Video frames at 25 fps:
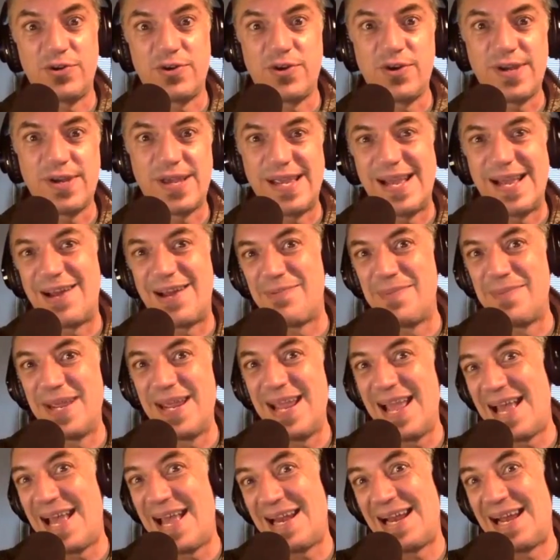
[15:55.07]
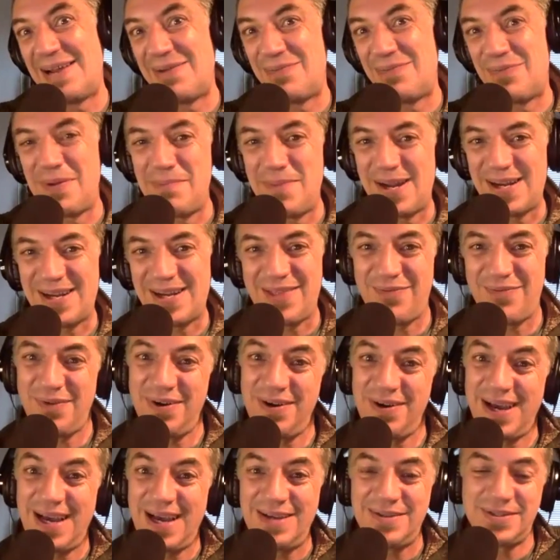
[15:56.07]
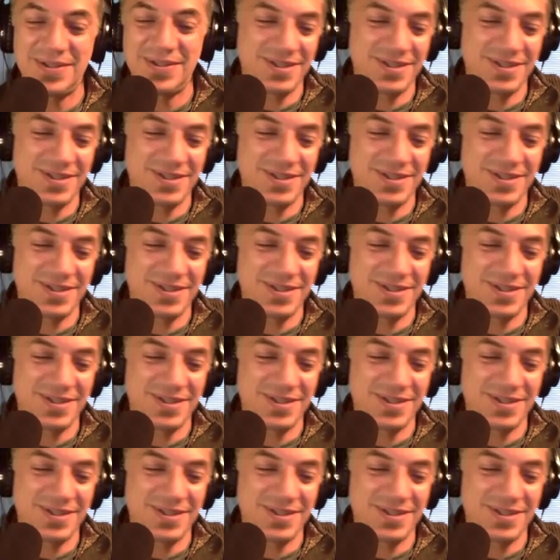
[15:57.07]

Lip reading: cooking out of me, and I went back to the front of the house.